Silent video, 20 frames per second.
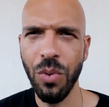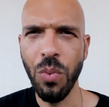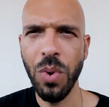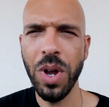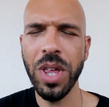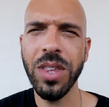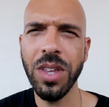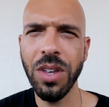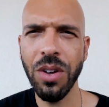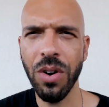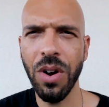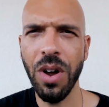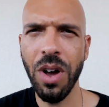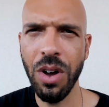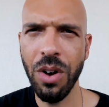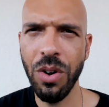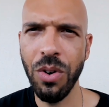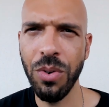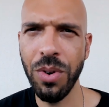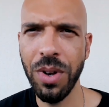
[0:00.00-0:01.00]
with your
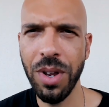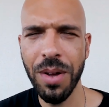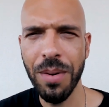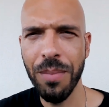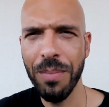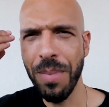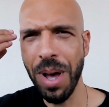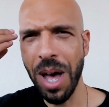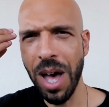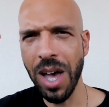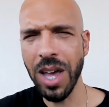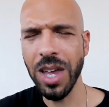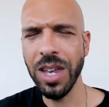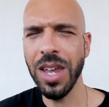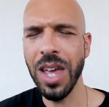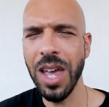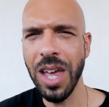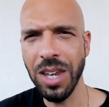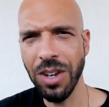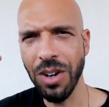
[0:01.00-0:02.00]
own
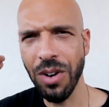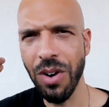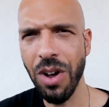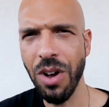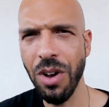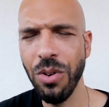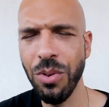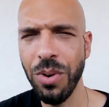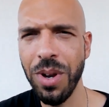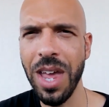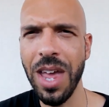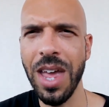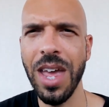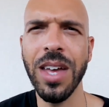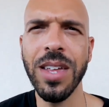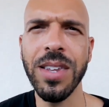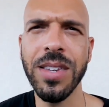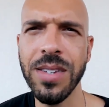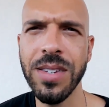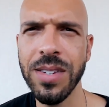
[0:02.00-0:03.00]
mind and your own
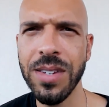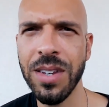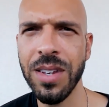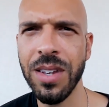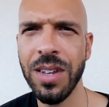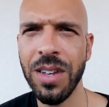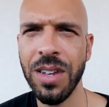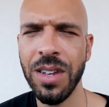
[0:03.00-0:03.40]
hands,